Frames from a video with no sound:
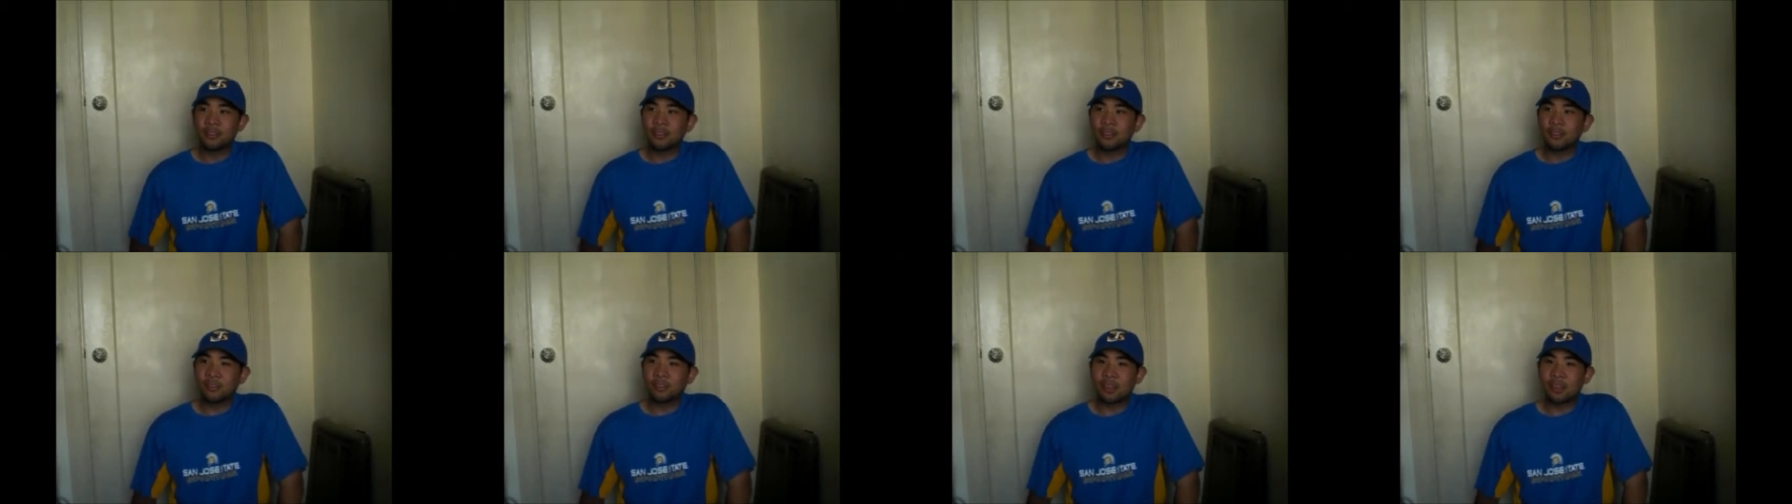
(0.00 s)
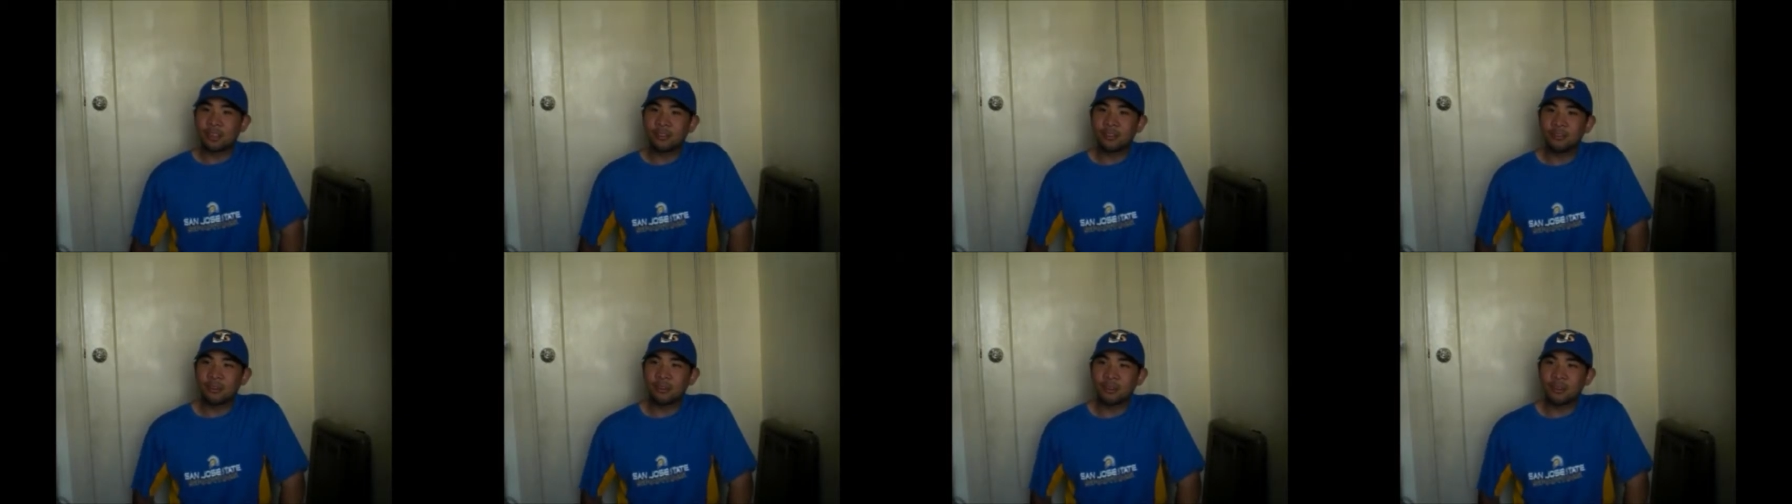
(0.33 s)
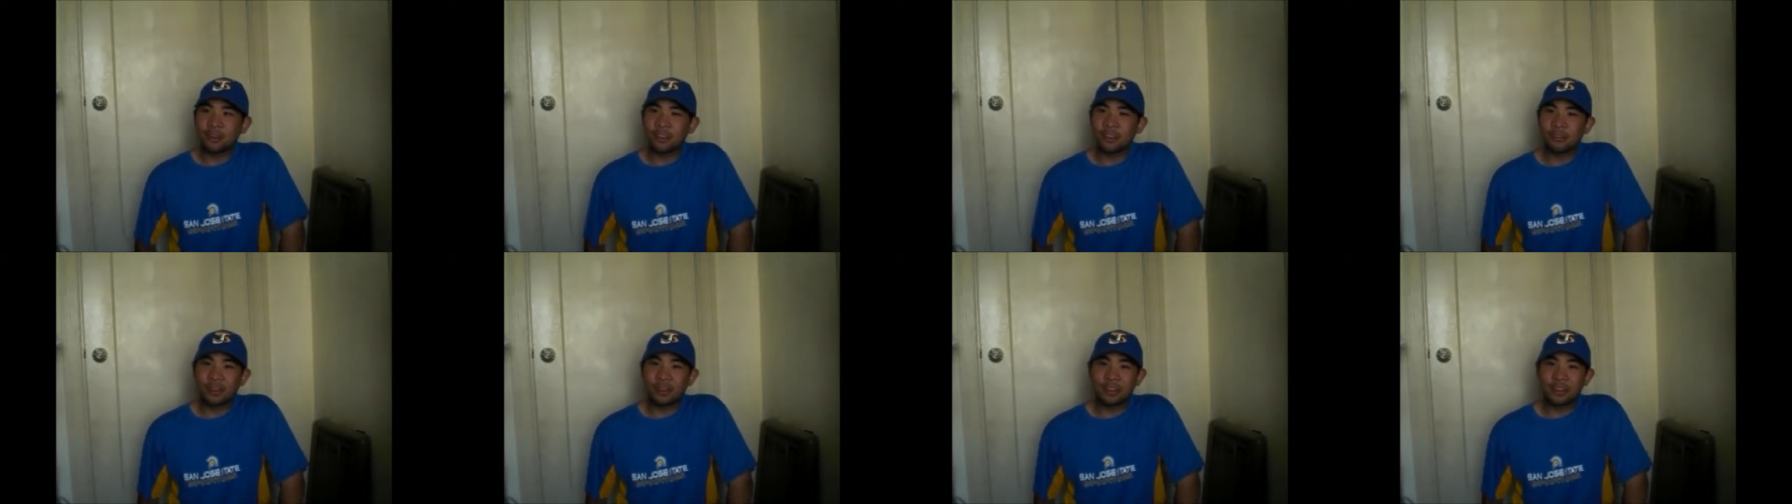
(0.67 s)
transferred,
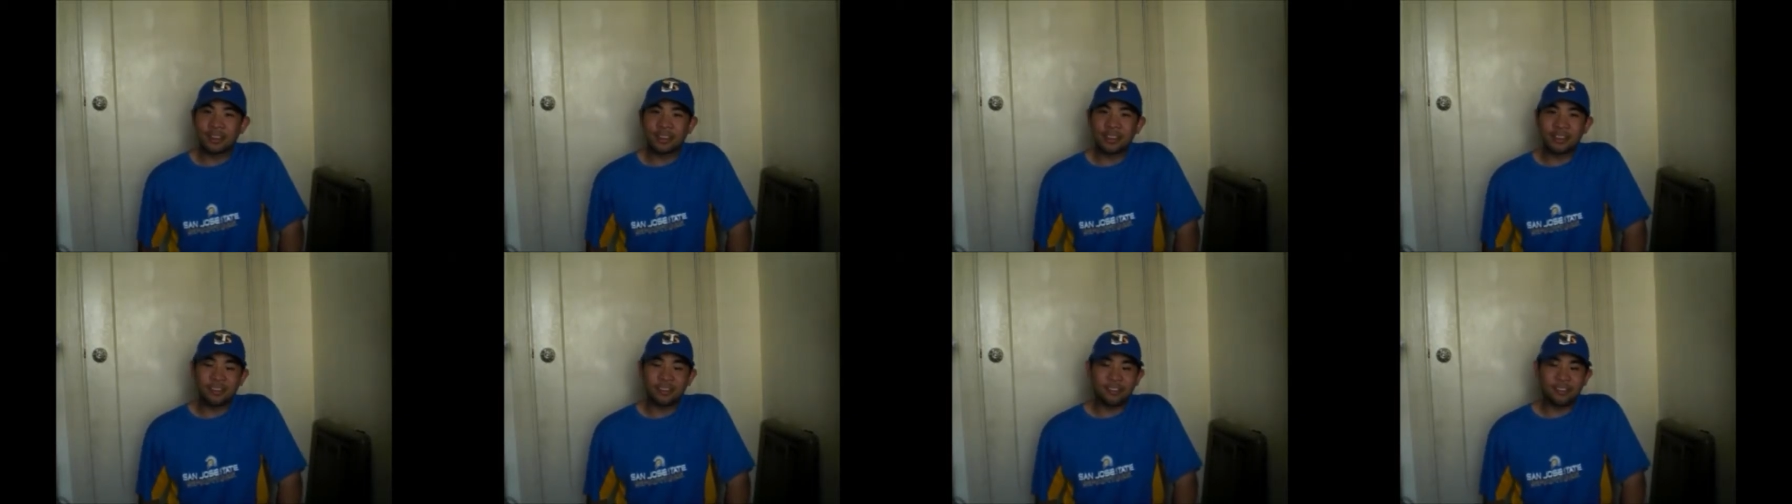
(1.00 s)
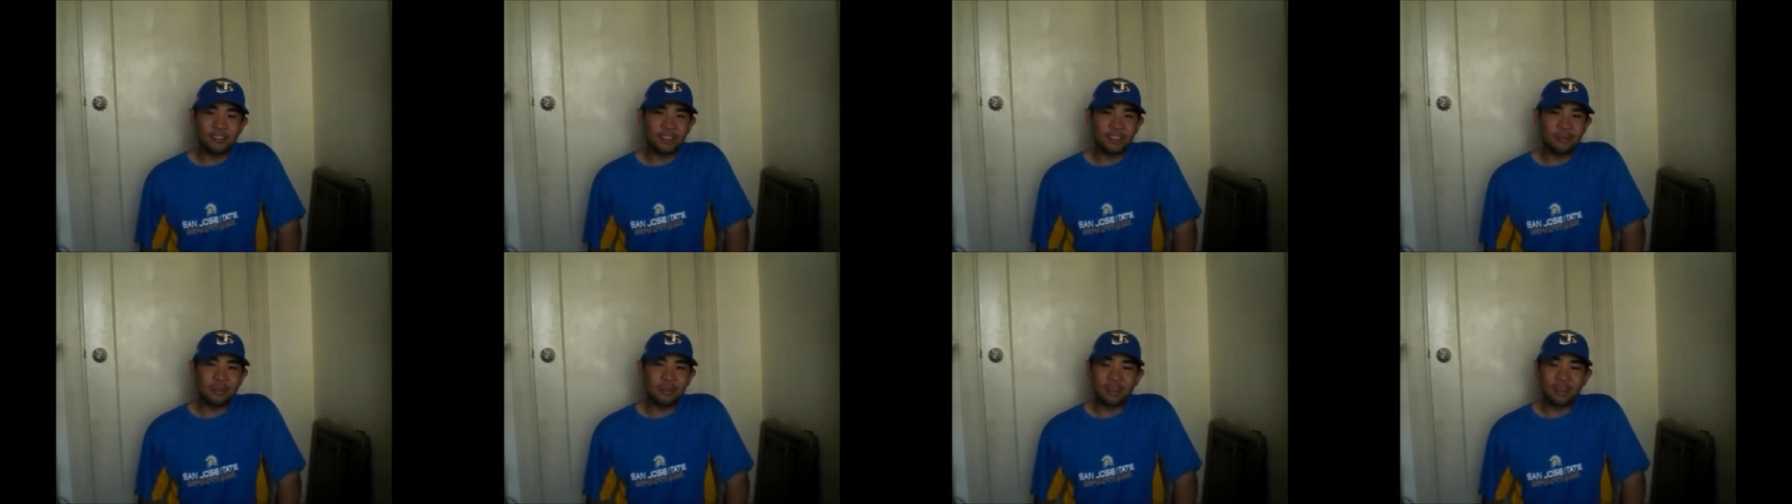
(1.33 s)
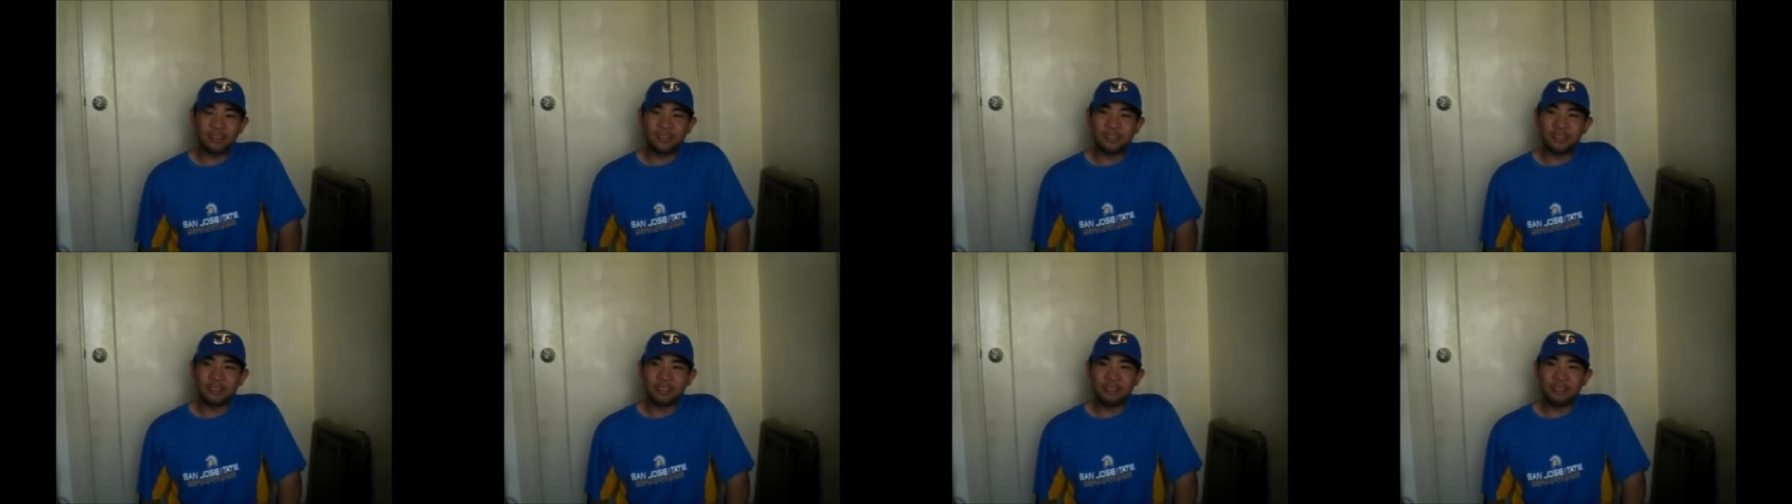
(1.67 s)
he tried to get a job in the
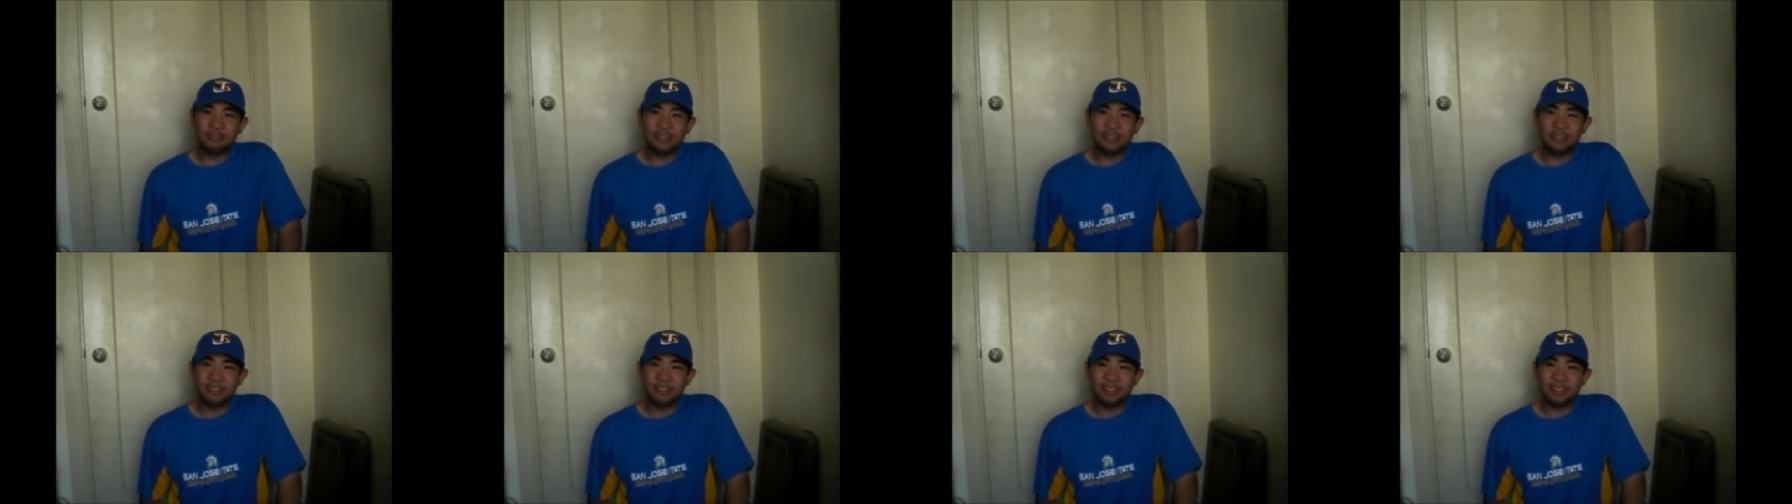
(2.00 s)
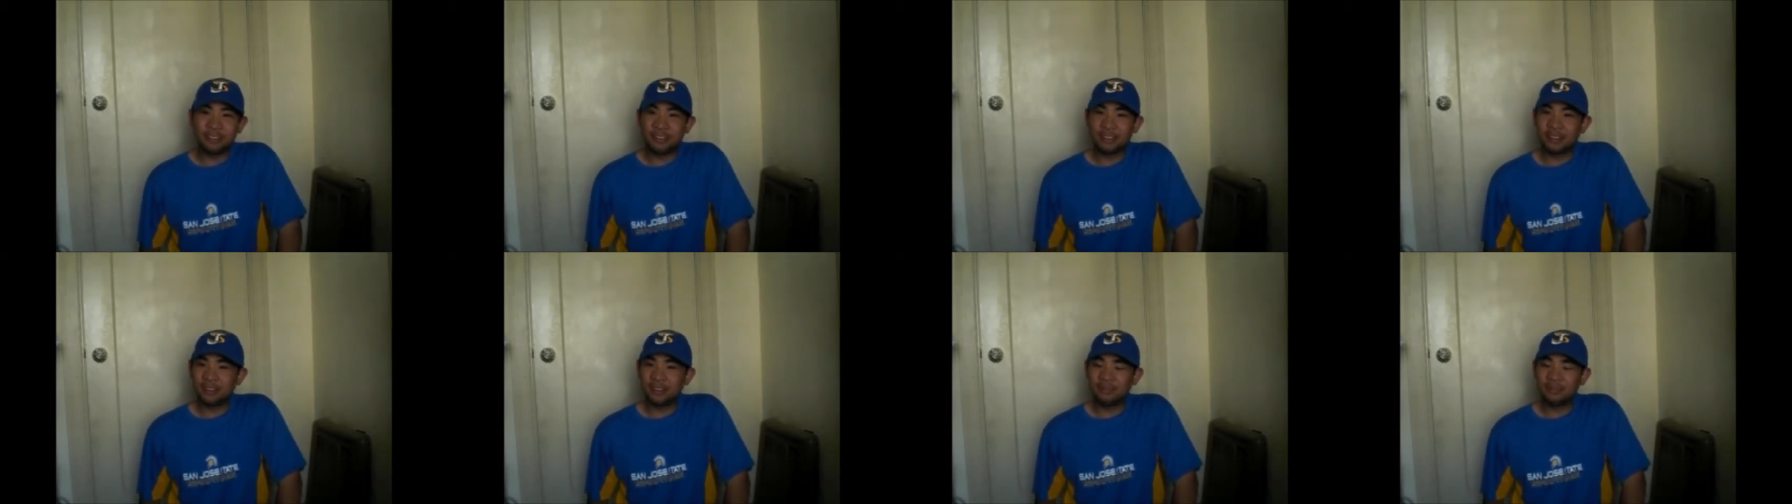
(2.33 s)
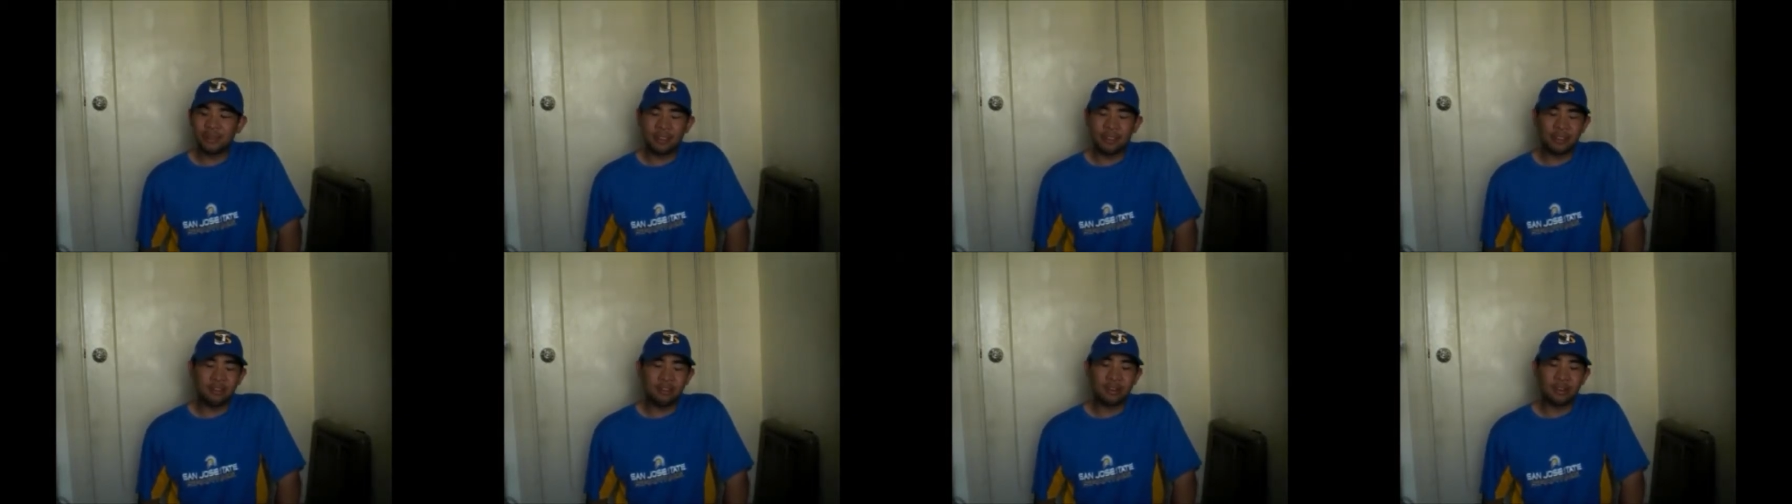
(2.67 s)
CFL, he's not
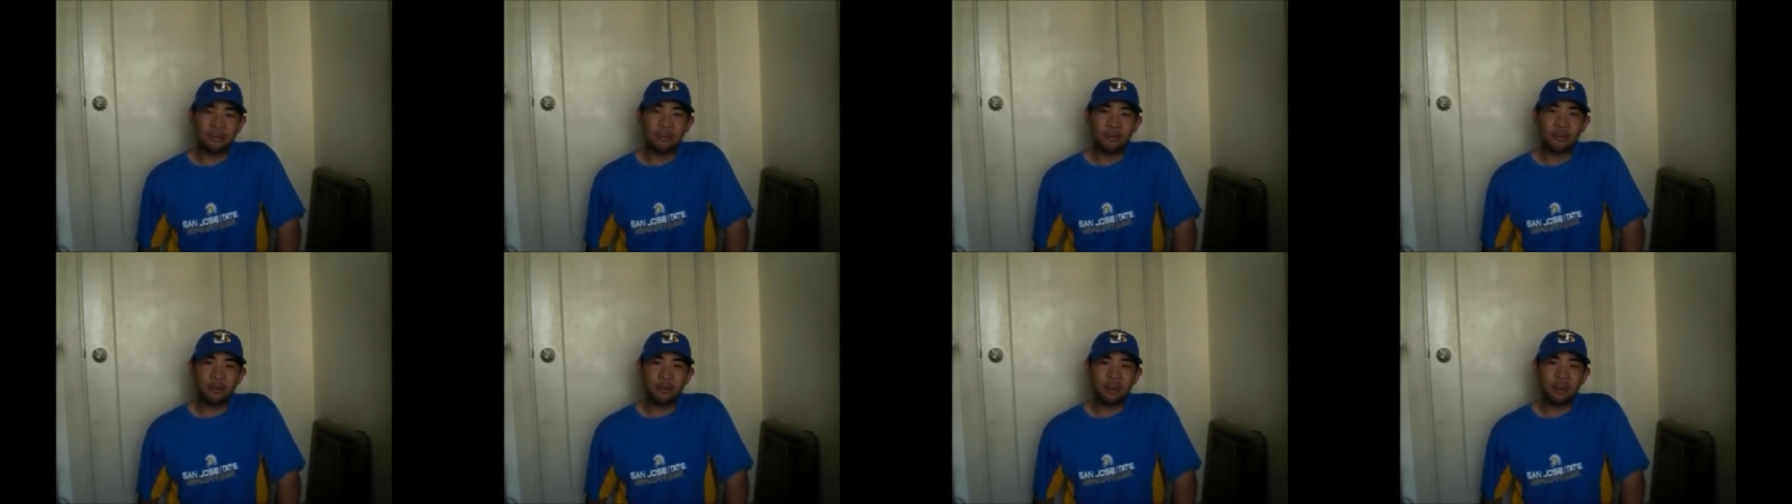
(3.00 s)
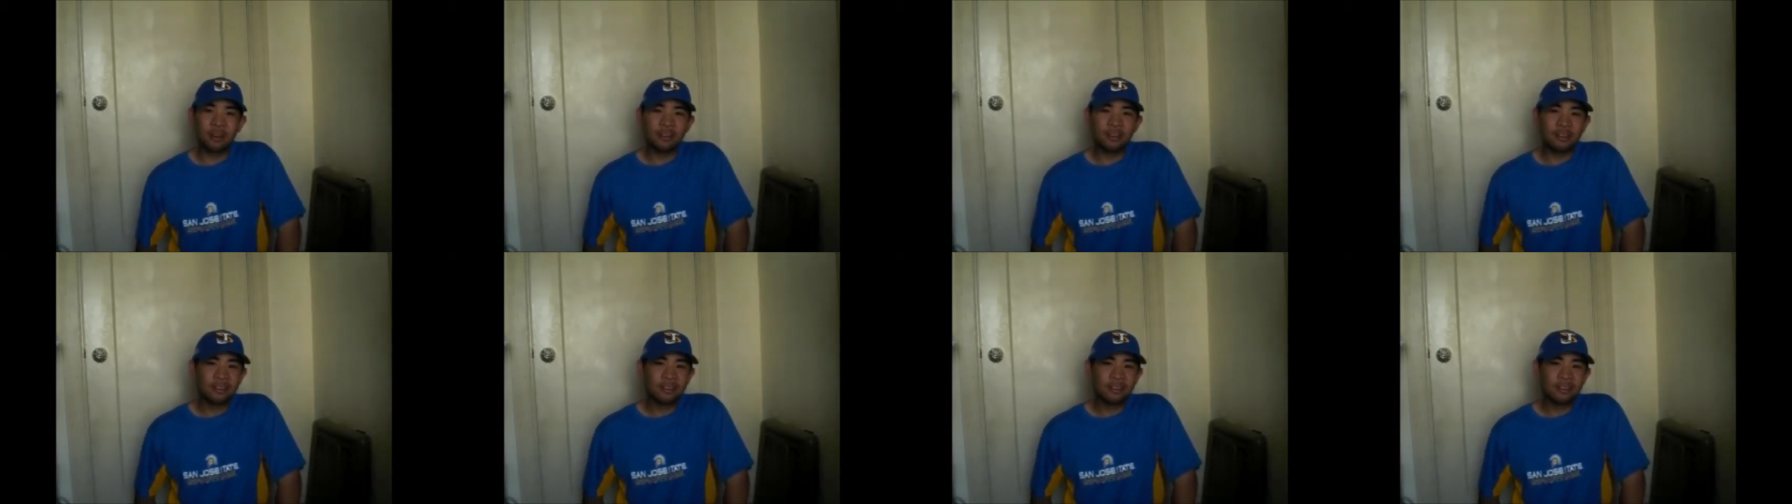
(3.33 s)
even there anymore.